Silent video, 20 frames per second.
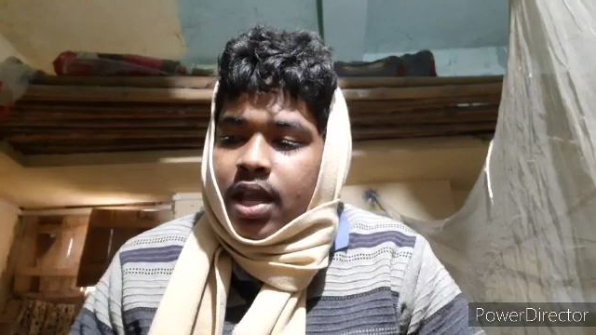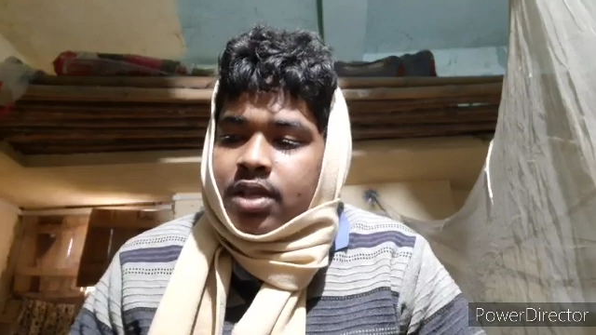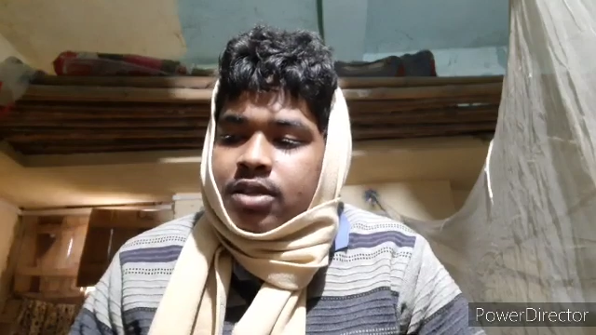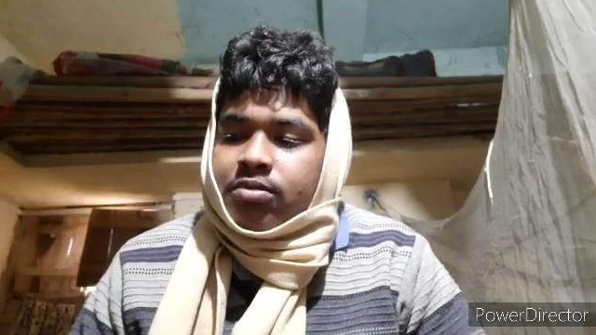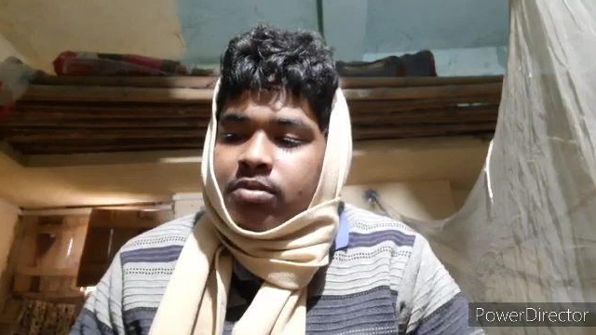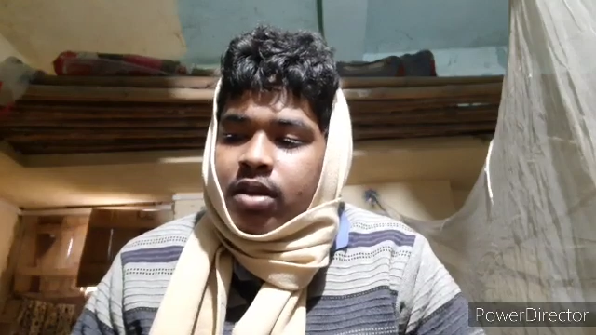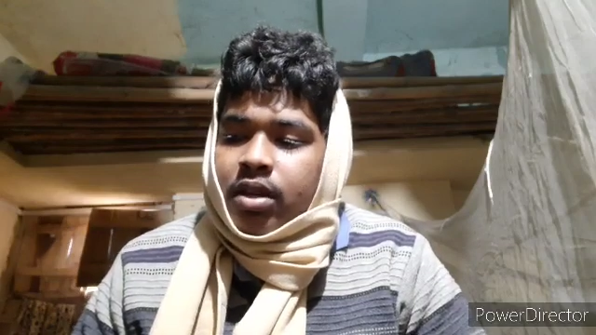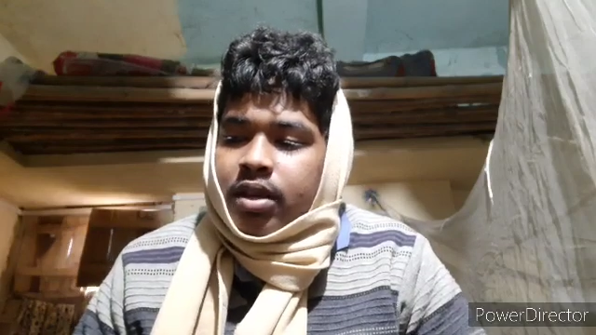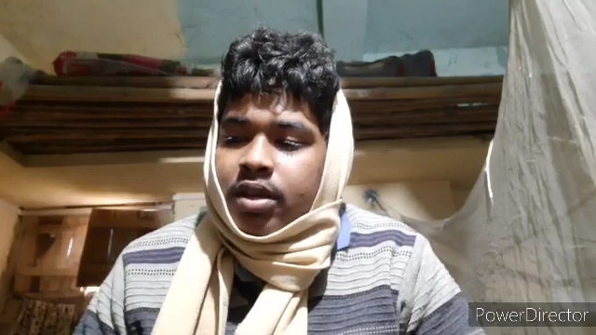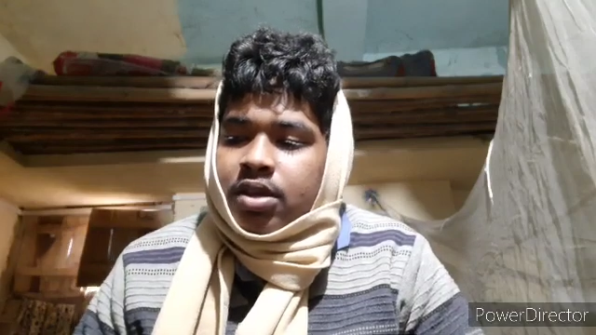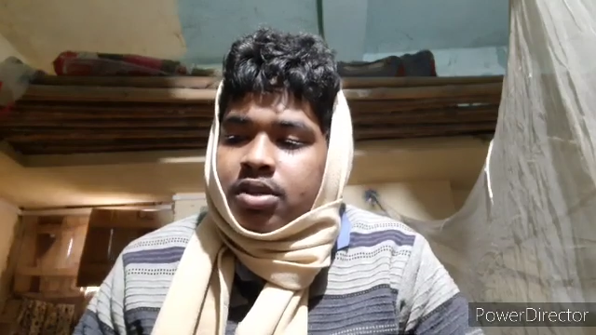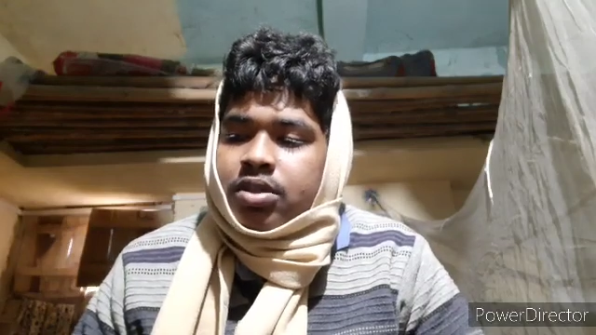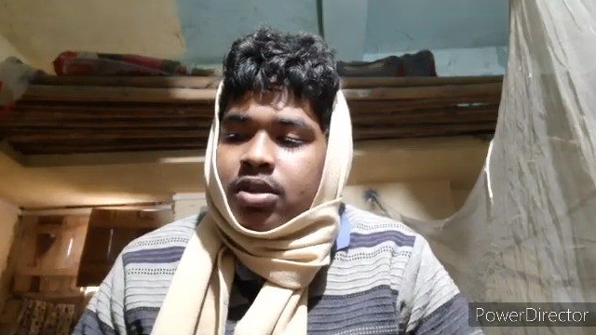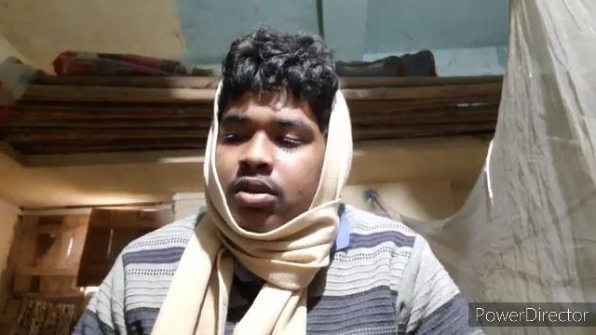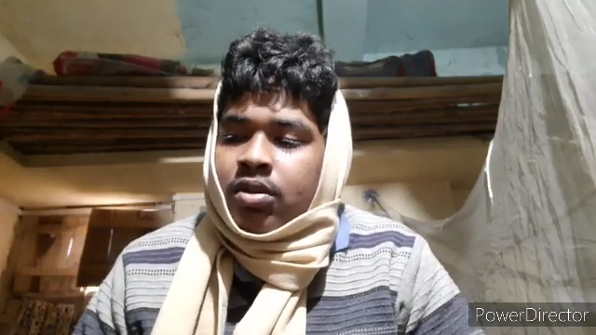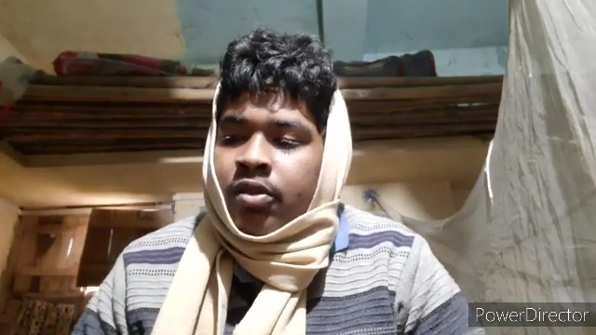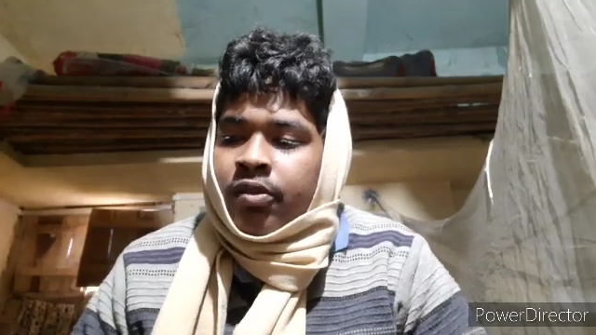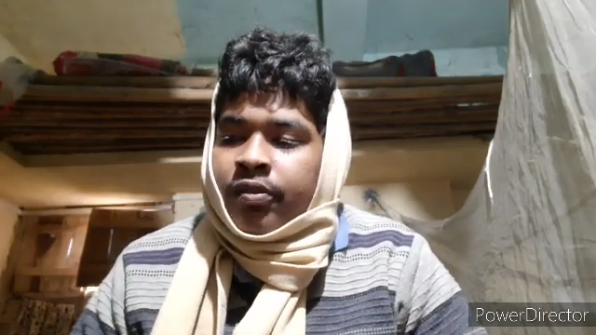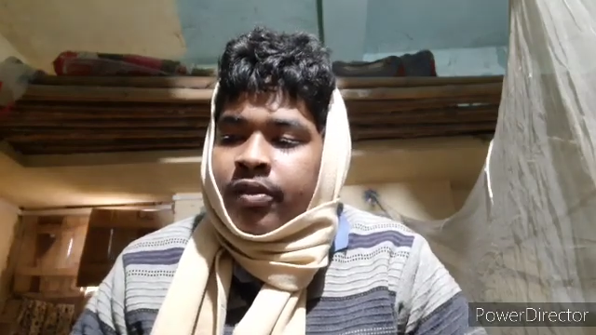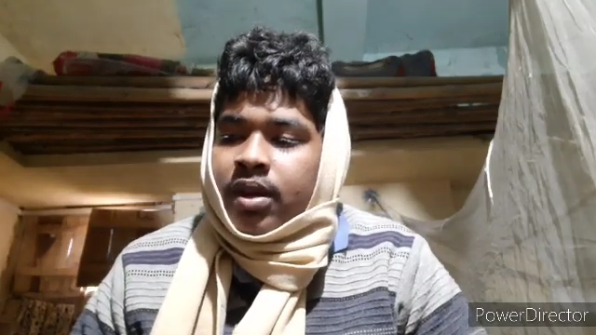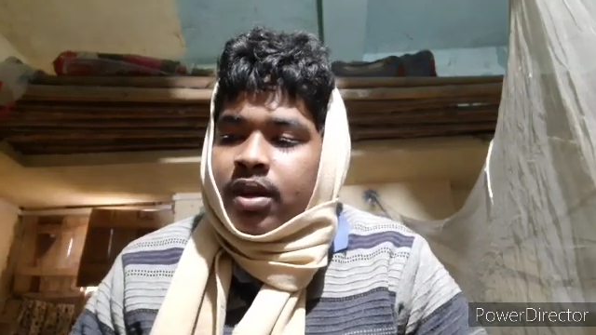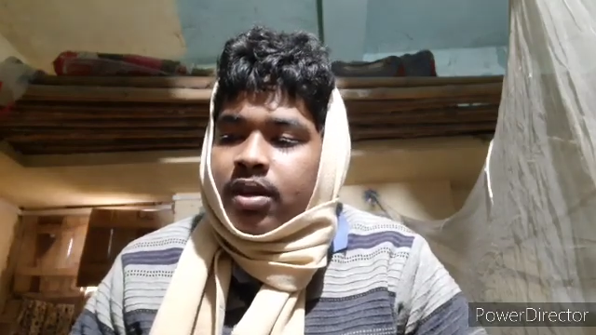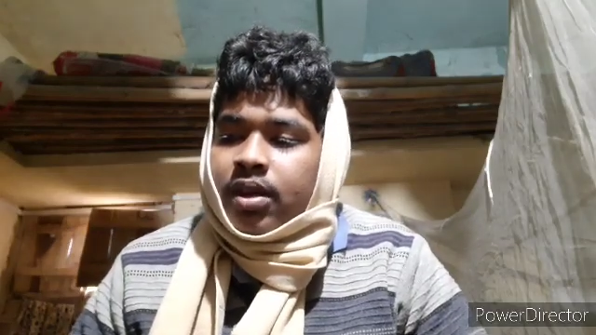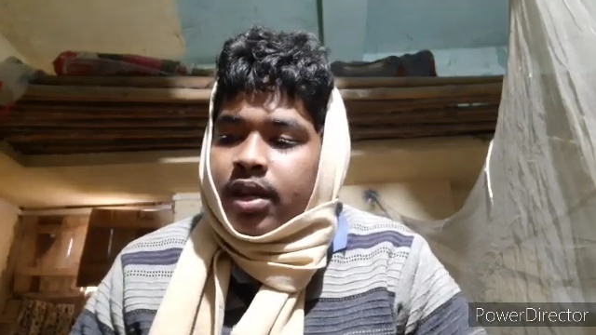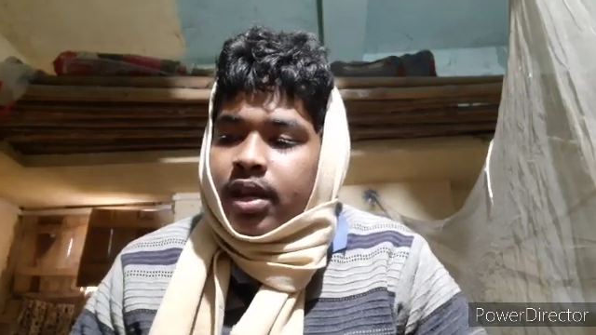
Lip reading: explanation of it,